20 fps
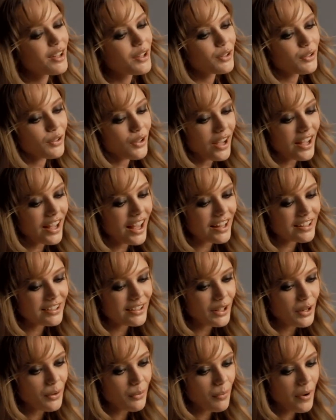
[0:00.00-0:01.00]
so I
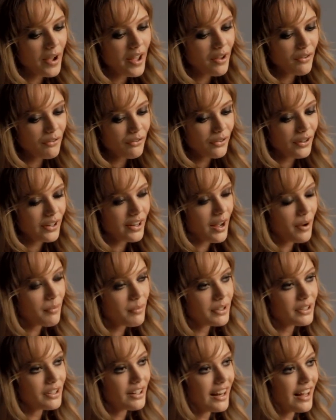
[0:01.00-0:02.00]
guess in a way, Frida and
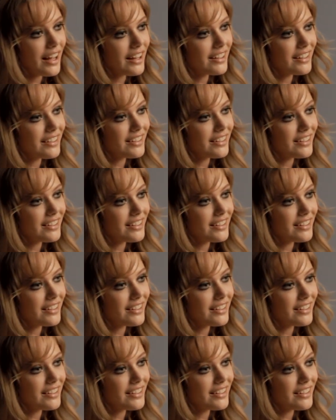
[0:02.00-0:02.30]
Wonderland,